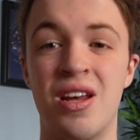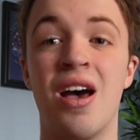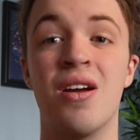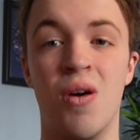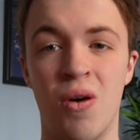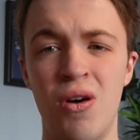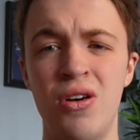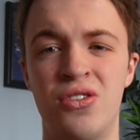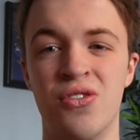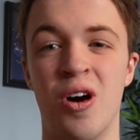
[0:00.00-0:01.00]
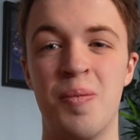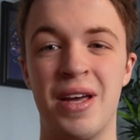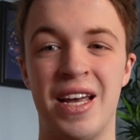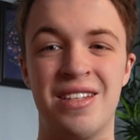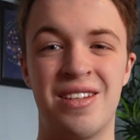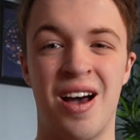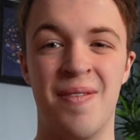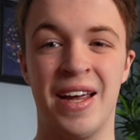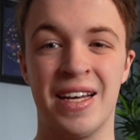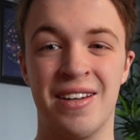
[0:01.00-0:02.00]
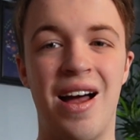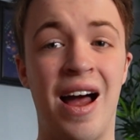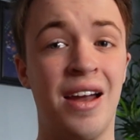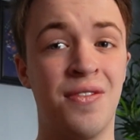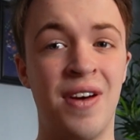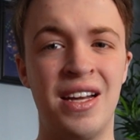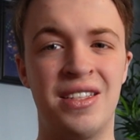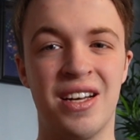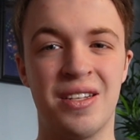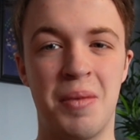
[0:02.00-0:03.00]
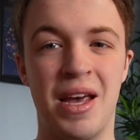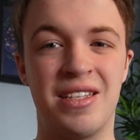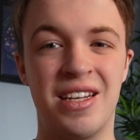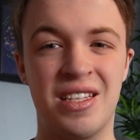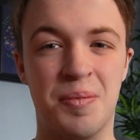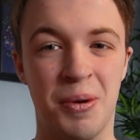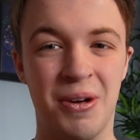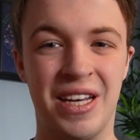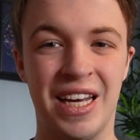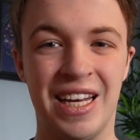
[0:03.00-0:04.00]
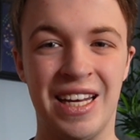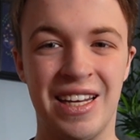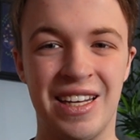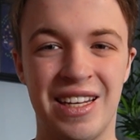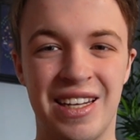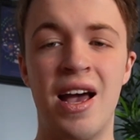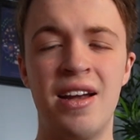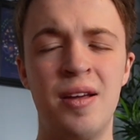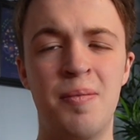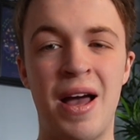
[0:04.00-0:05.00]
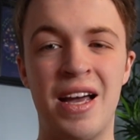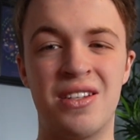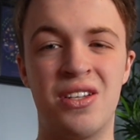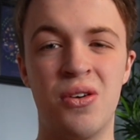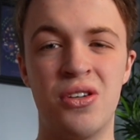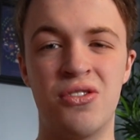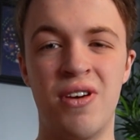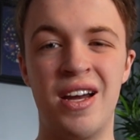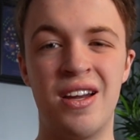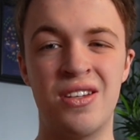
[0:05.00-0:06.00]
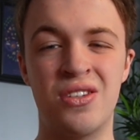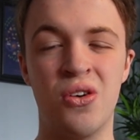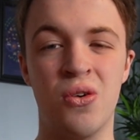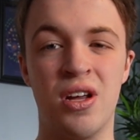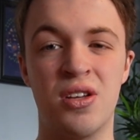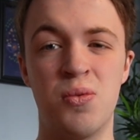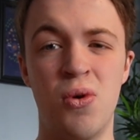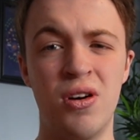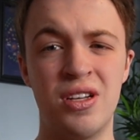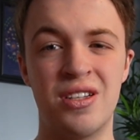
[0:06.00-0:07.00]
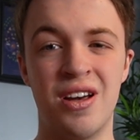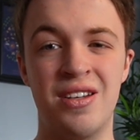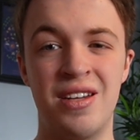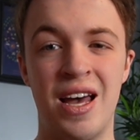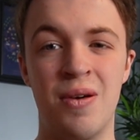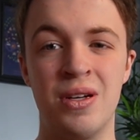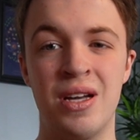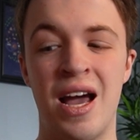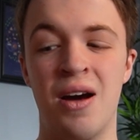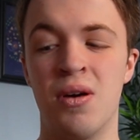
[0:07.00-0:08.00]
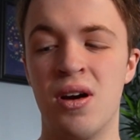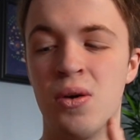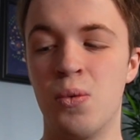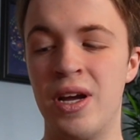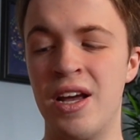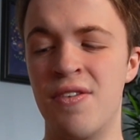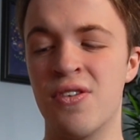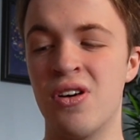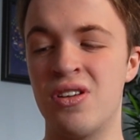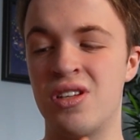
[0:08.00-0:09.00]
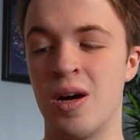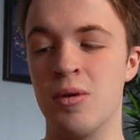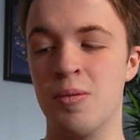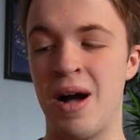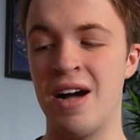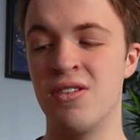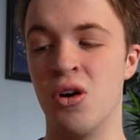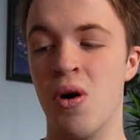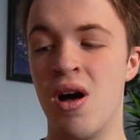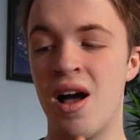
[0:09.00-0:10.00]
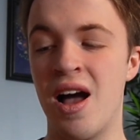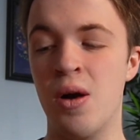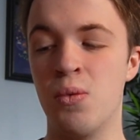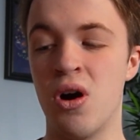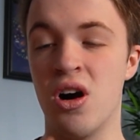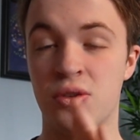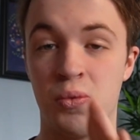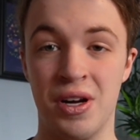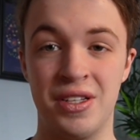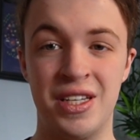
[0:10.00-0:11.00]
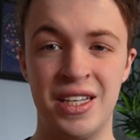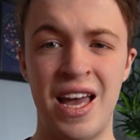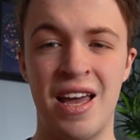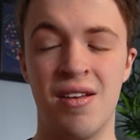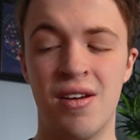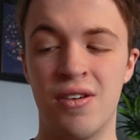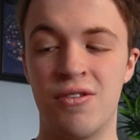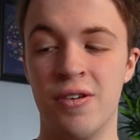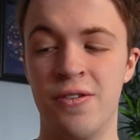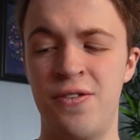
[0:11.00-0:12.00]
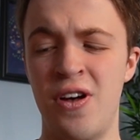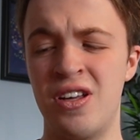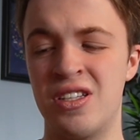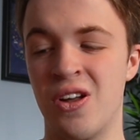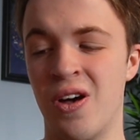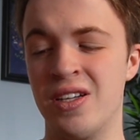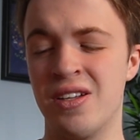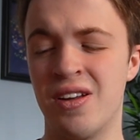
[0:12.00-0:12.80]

turn or drop is coming. And that just makes it spooky. Heading back to Australia's tallest waterside tower now, we have got Double Barrel. And whilst once again, from first sight,